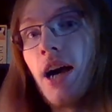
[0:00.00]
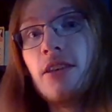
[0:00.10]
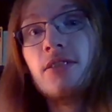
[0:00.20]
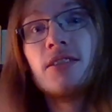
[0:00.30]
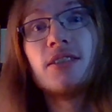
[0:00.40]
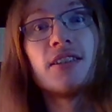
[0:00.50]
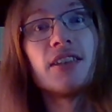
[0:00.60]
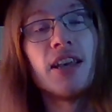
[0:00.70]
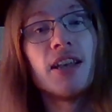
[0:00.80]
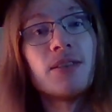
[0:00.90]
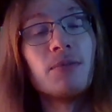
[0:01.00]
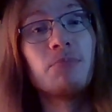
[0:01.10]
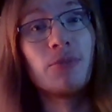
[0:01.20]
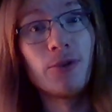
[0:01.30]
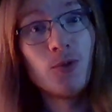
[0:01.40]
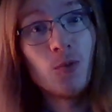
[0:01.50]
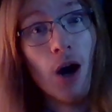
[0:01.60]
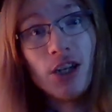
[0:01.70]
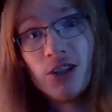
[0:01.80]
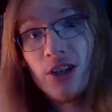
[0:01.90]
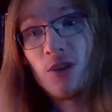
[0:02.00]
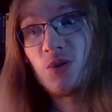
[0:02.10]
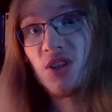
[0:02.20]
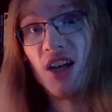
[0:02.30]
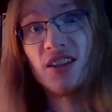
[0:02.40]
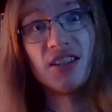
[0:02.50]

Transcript: I used to think that bird watching was on